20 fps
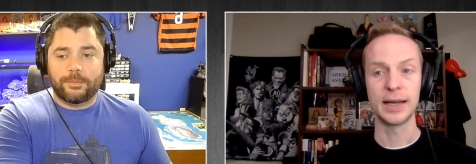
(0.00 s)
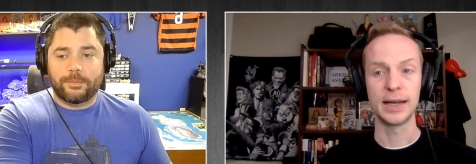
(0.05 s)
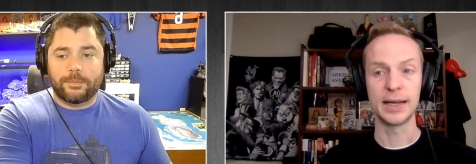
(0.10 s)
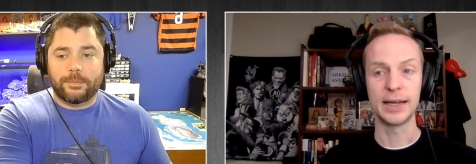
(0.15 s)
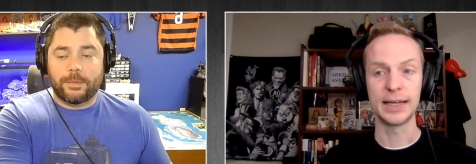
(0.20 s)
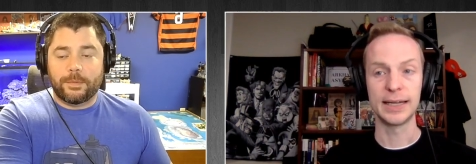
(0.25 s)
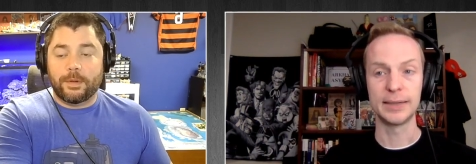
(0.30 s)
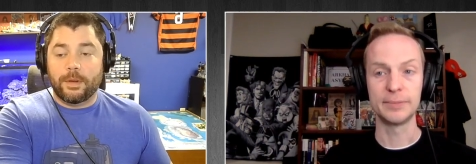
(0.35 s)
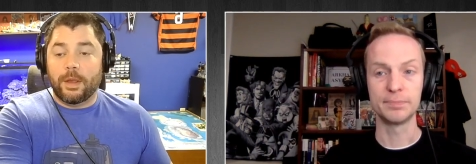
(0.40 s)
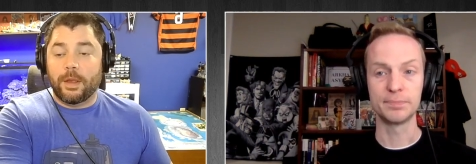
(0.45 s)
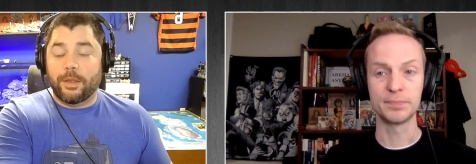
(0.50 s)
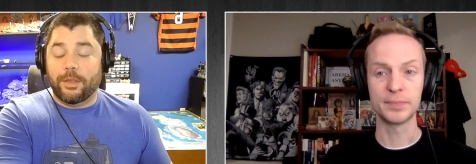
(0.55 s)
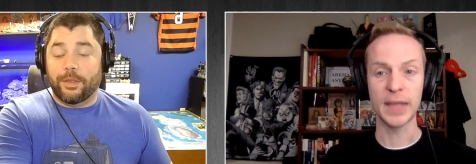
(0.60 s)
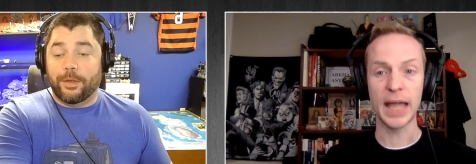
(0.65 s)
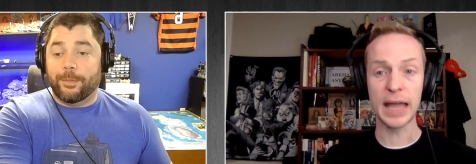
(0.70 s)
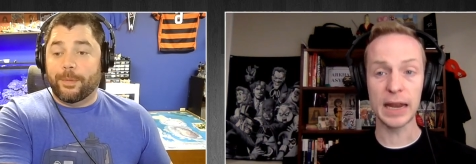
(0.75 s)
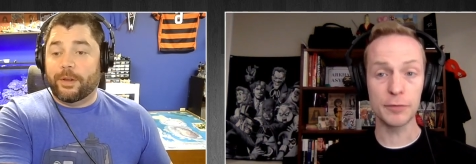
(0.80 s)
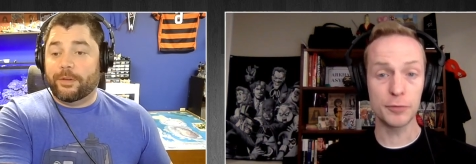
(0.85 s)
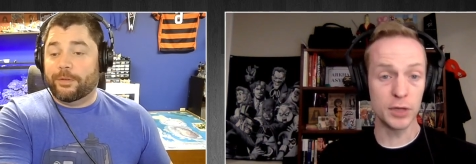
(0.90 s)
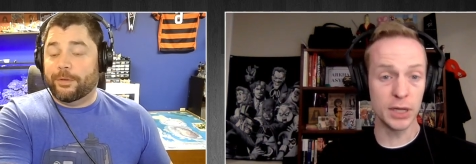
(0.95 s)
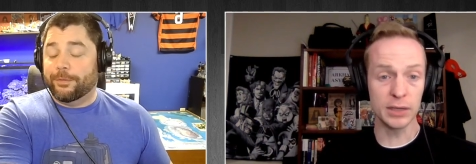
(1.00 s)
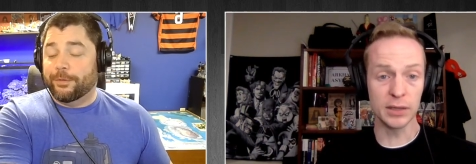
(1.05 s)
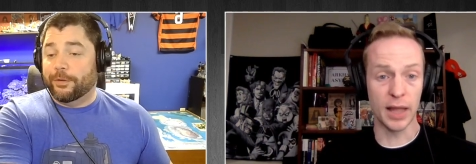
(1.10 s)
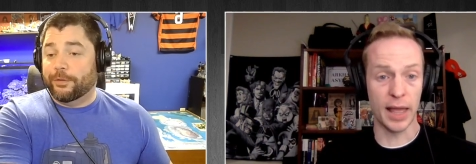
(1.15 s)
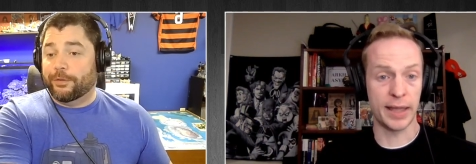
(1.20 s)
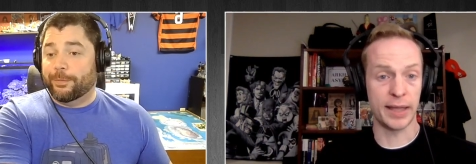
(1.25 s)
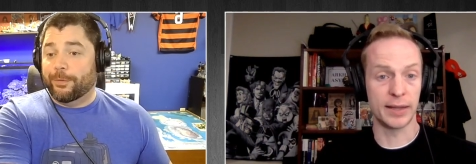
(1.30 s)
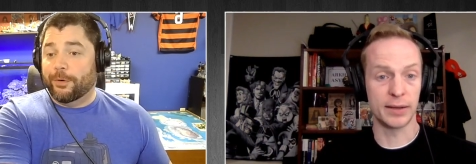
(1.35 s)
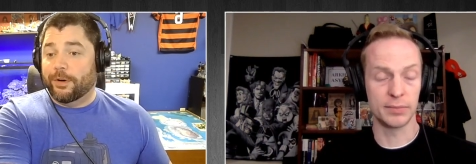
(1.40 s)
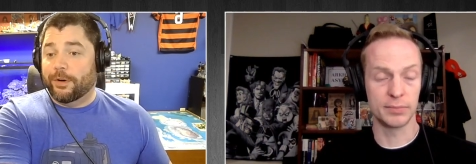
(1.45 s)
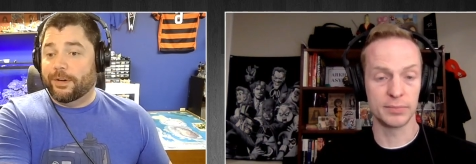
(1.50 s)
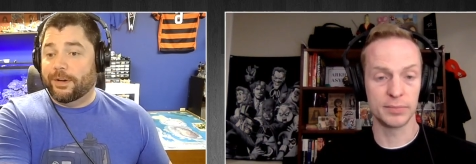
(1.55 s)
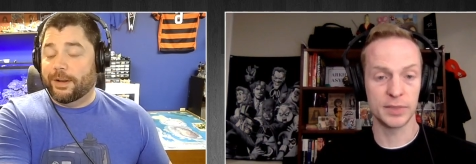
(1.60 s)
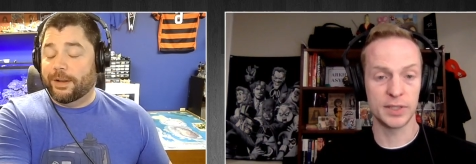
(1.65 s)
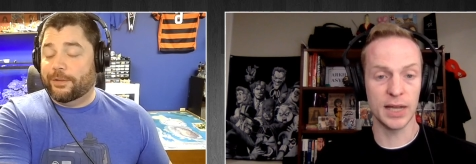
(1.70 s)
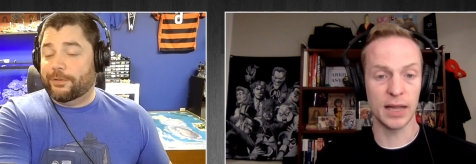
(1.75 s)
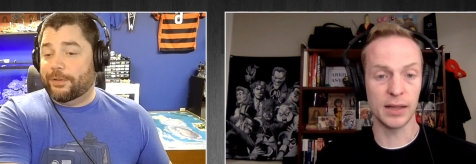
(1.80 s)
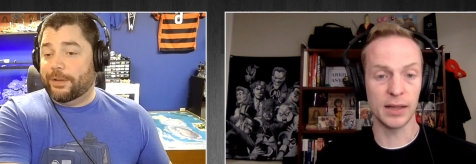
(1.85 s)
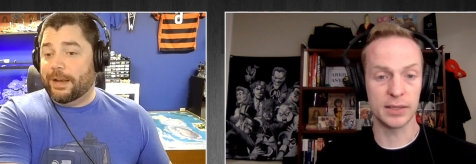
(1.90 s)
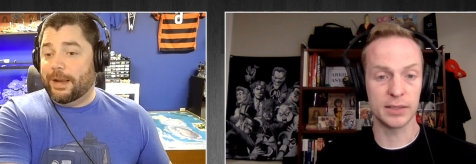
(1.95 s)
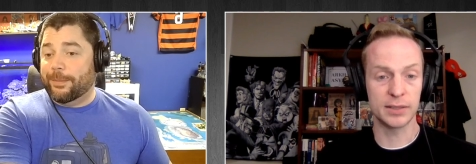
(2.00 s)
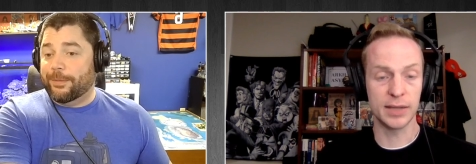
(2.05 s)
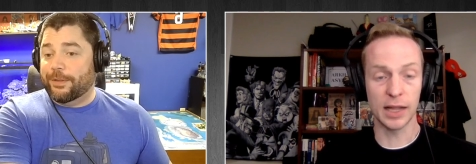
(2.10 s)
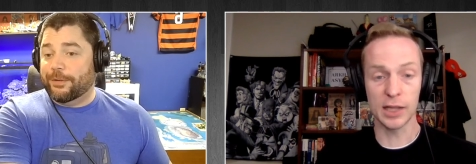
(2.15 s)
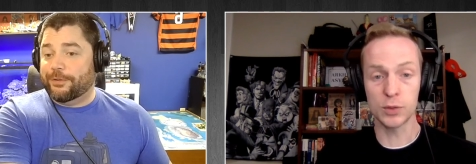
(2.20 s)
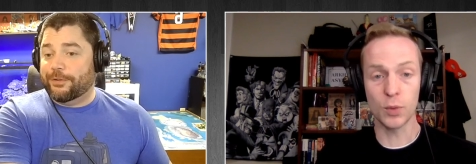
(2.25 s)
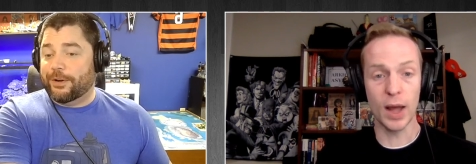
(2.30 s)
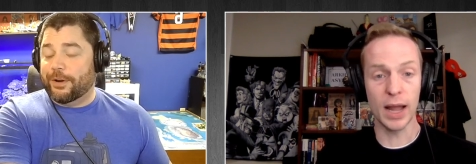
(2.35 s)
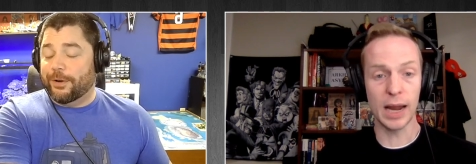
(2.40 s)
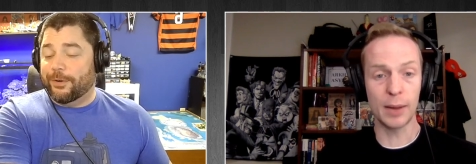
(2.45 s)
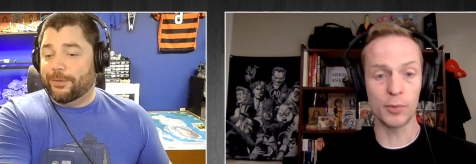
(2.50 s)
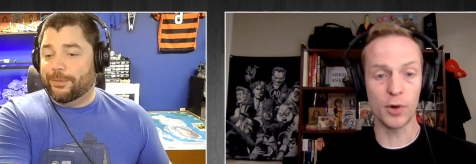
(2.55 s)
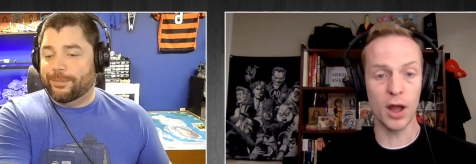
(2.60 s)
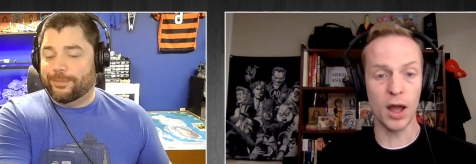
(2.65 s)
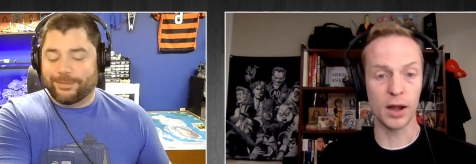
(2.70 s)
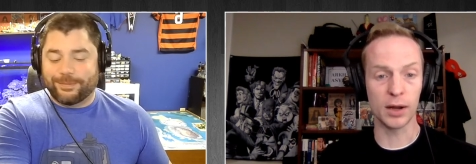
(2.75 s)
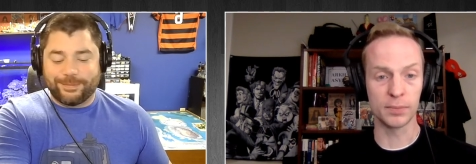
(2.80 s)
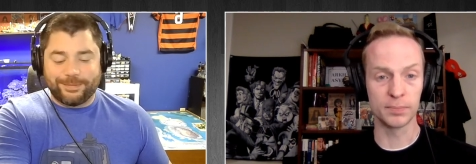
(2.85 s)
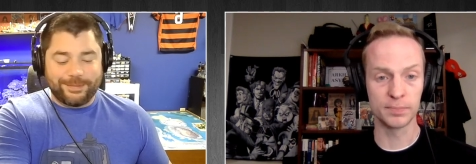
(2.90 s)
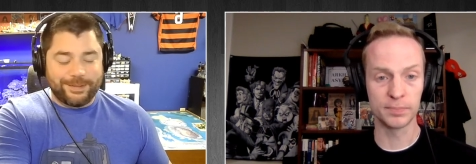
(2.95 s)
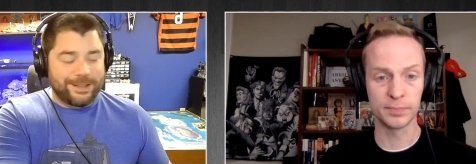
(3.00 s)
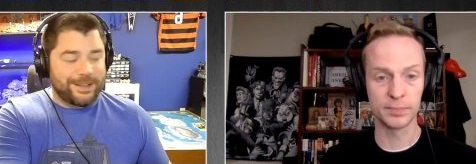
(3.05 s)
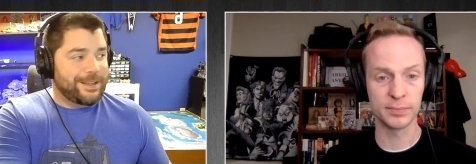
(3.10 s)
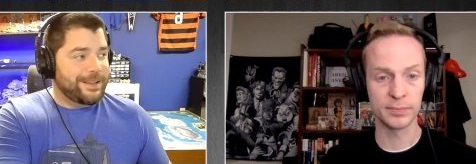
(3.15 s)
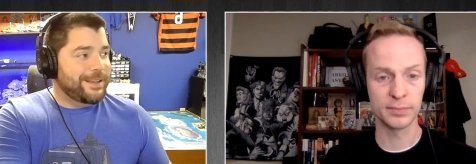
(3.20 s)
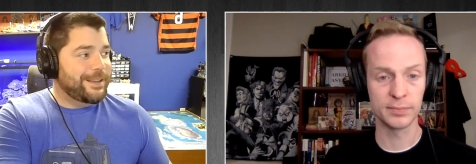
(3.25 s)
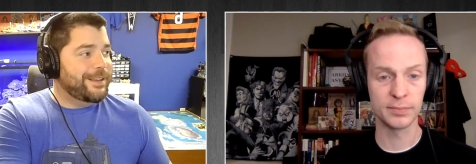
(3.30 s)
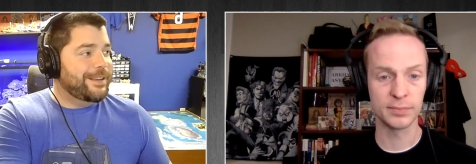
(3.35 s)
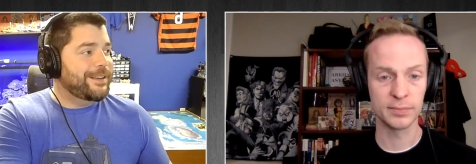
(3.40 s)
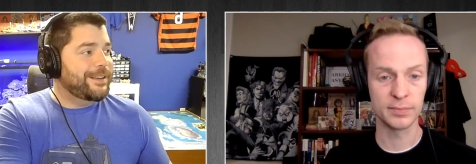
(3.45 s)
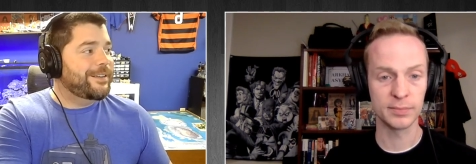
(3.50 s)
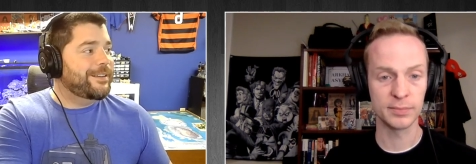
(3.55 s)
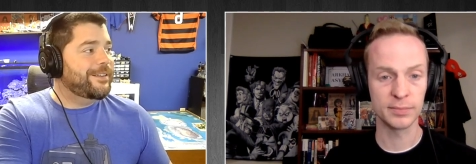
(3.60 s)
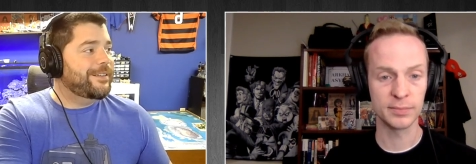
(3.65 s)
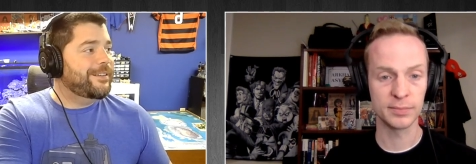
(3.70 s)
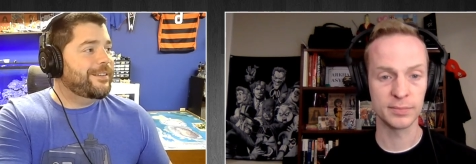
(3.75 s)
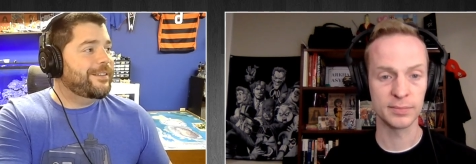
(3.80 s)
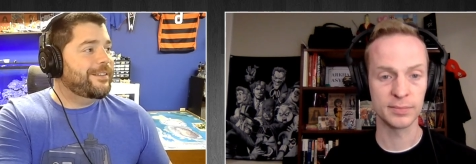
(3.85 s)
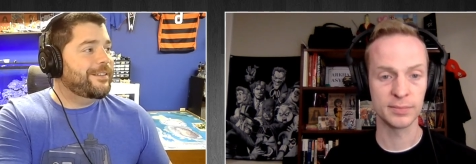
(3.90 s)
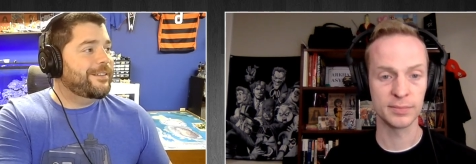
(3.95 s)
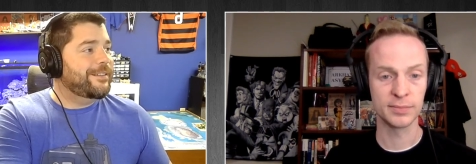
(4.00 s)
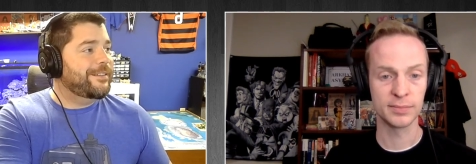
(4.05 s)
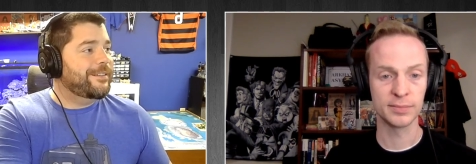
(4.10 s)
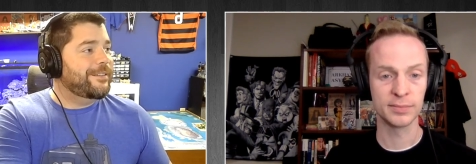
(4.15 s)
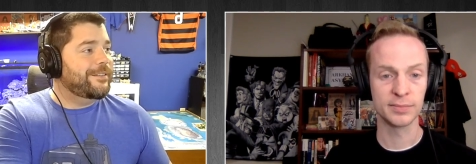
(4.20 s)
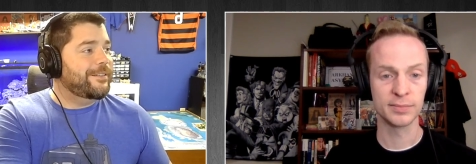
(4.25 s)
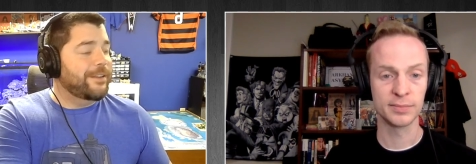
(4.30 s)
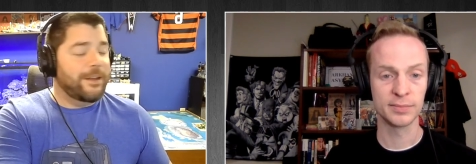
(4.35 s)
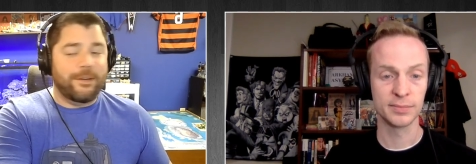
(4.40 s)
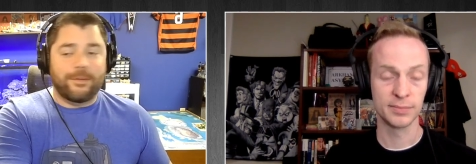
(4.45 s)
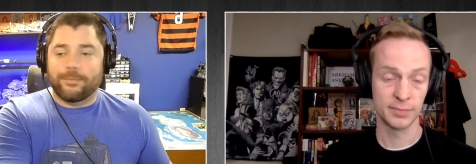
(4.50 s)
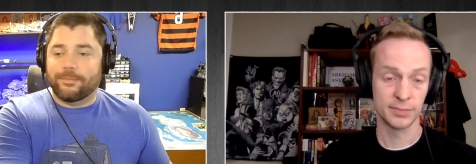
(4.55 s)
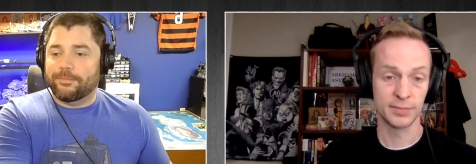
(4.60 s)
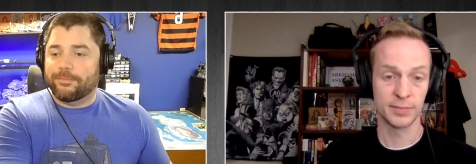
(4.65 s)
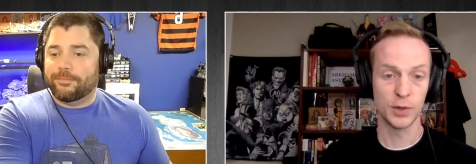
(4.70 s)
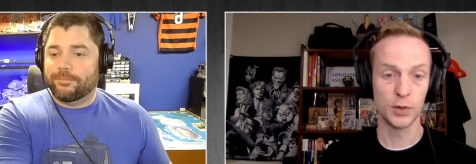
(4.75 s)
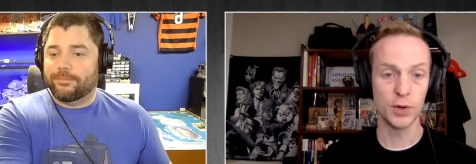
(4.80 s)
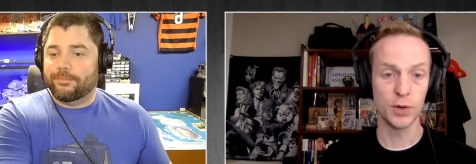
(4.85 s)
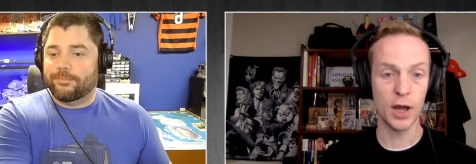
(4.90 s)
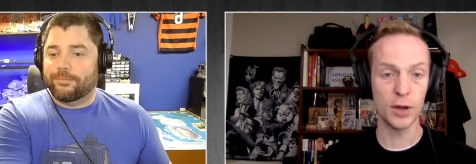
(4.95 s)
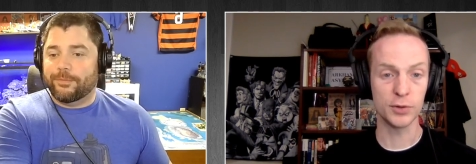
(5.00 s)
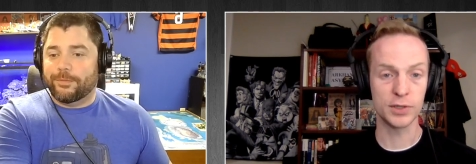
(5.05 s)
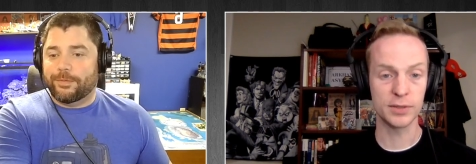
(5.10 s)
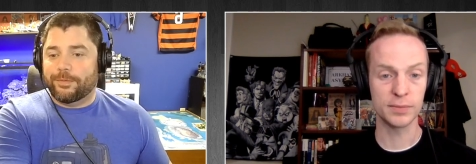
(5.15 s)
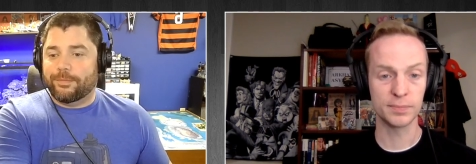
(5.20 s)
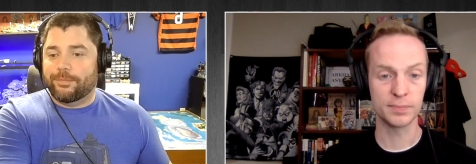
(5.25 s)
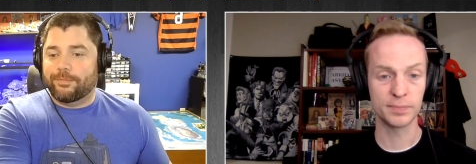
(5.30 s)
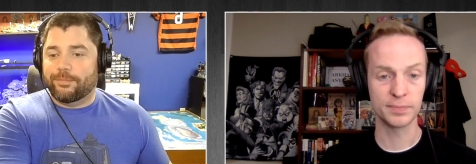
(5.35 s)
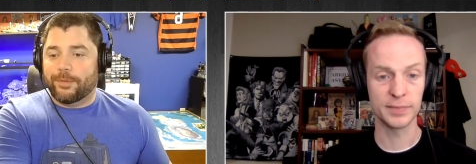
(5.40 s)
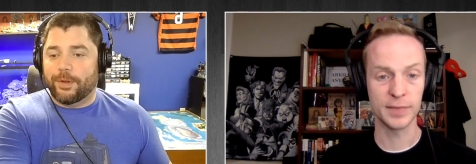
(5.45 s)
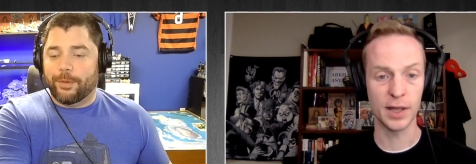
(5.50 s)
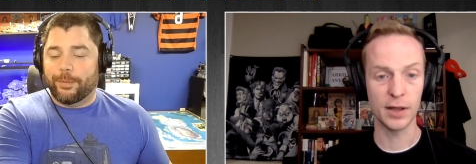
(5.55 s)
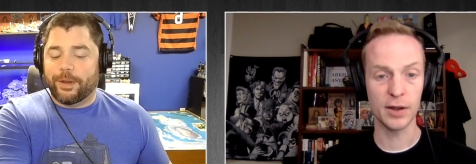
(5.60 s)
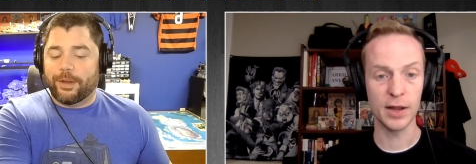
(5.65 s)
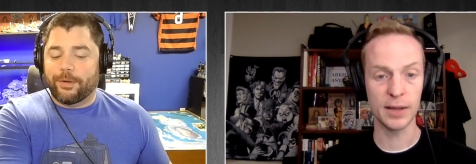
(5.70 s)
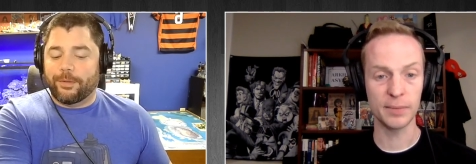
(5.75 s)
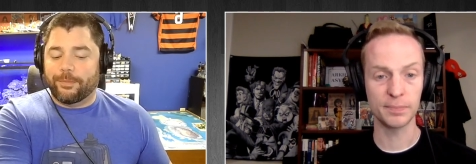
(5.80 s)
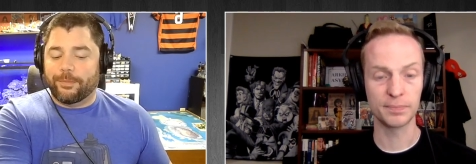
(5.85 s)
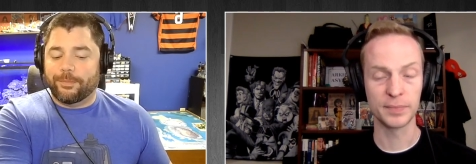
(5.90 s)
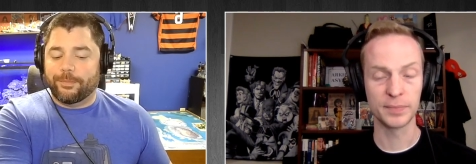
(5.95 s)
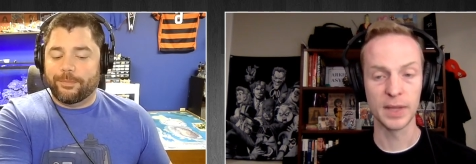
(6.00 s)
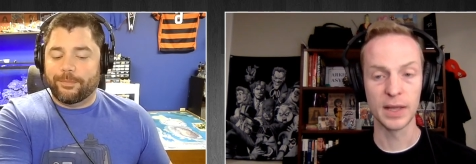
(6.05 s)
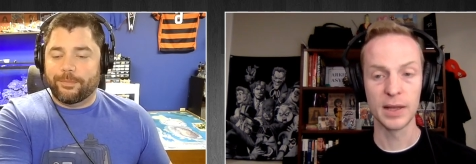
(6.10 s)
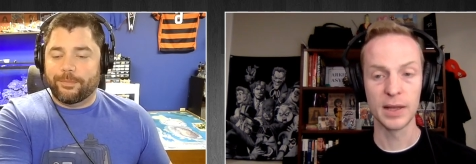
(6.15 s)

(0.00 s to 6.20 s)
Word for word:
Speaker 1: Um, the and if you did not like support. it, it's tell us. Tell us why I'm wrong. Yeah. Who knows? There we All go. Right.